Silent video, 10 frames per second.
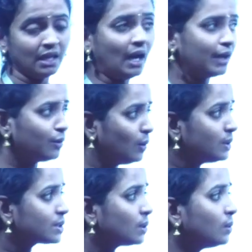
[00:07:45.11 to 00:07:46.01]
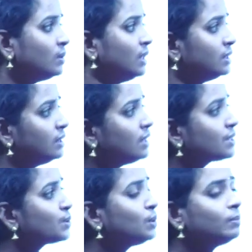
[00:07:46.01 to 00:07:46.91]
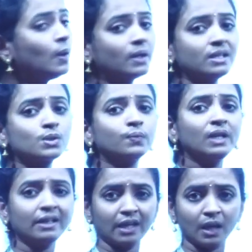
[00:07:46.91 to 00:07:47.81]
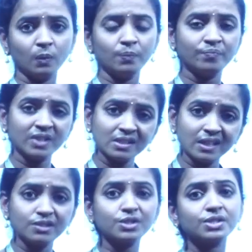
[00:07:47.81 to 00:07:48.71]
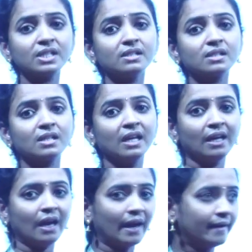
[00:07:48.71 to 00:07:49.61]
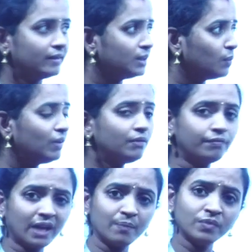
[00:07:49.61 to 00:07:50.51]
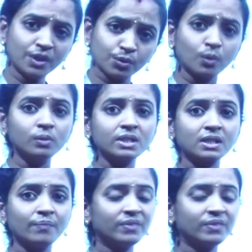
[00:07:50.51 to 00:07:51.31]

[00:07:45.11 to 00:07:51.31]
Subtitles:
and also these two bodies will give suggestions and they will frame the rules,